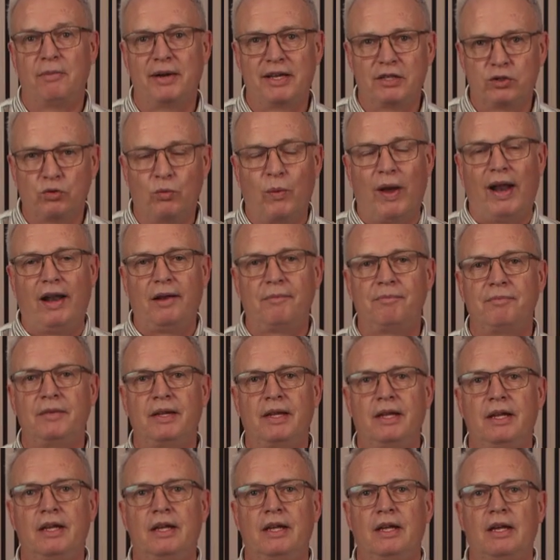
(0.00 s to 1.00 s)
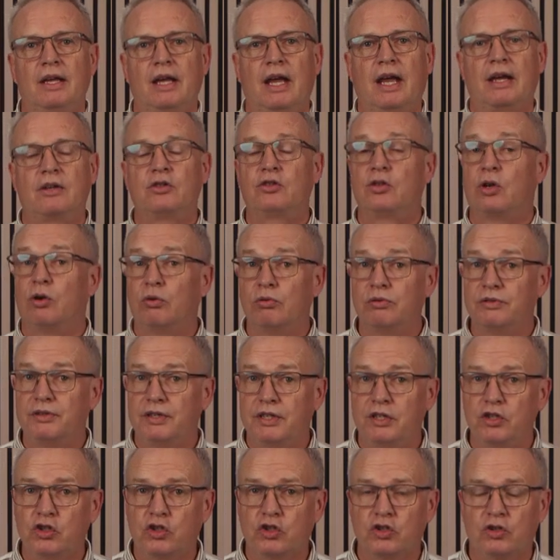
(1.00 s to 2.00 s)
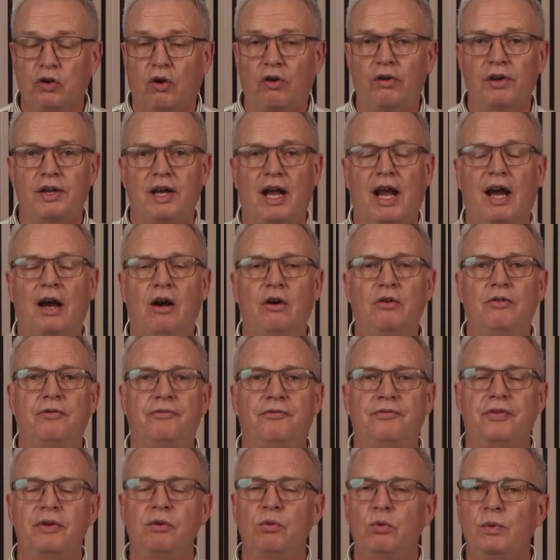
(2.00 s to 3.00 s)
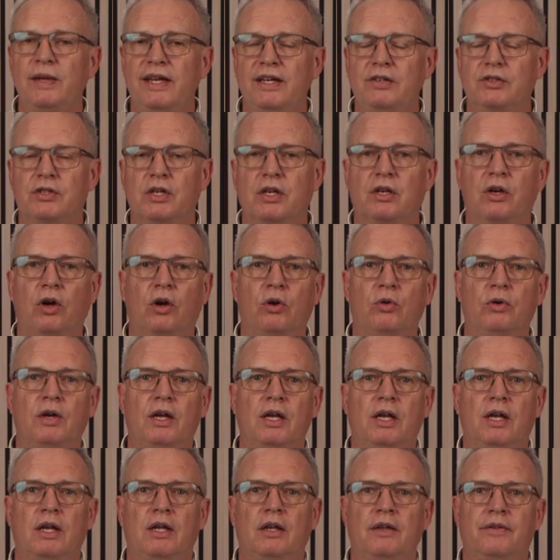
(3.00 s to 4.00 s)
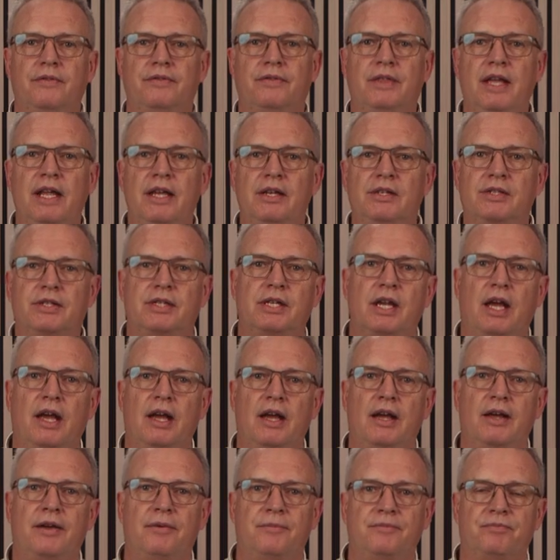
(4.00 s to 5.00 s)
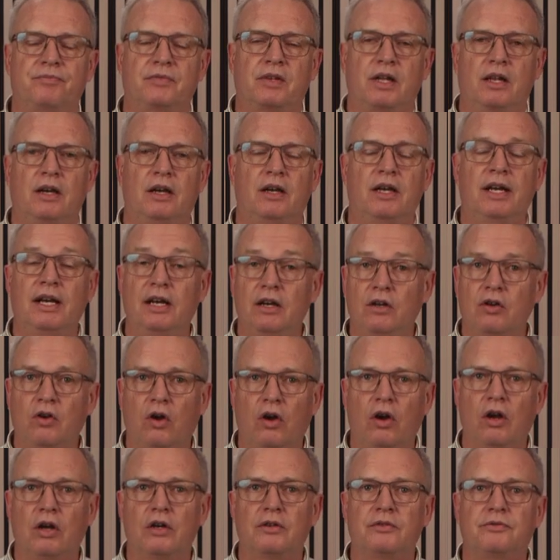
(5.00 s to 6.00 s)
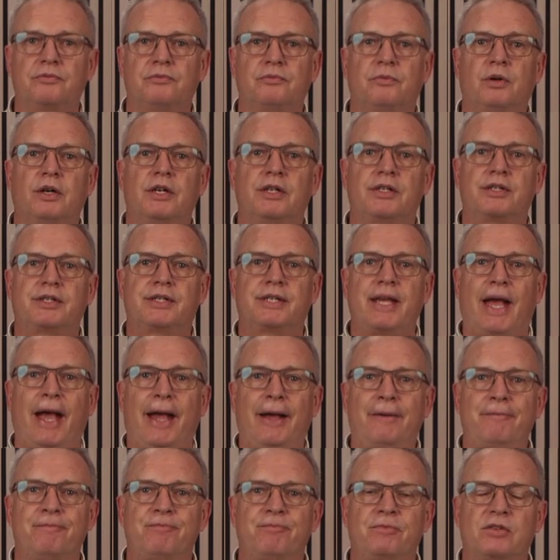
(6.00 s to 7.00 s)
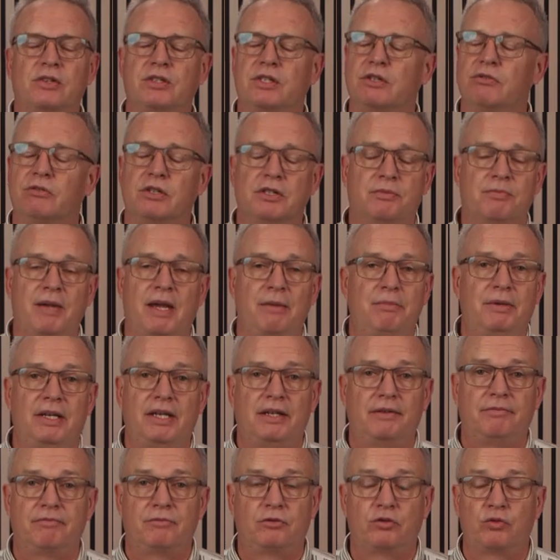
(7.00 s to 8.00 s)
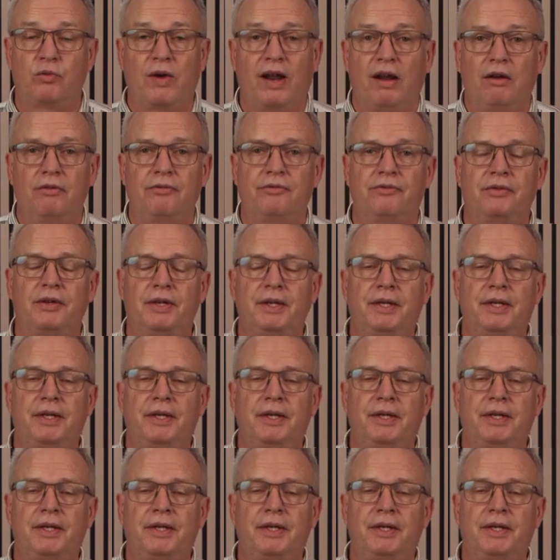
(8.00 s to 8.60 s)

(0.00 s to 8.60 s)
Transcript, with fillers: as well and told this story how a few weeks ago this um, little girl was, um, she was maybe twelve,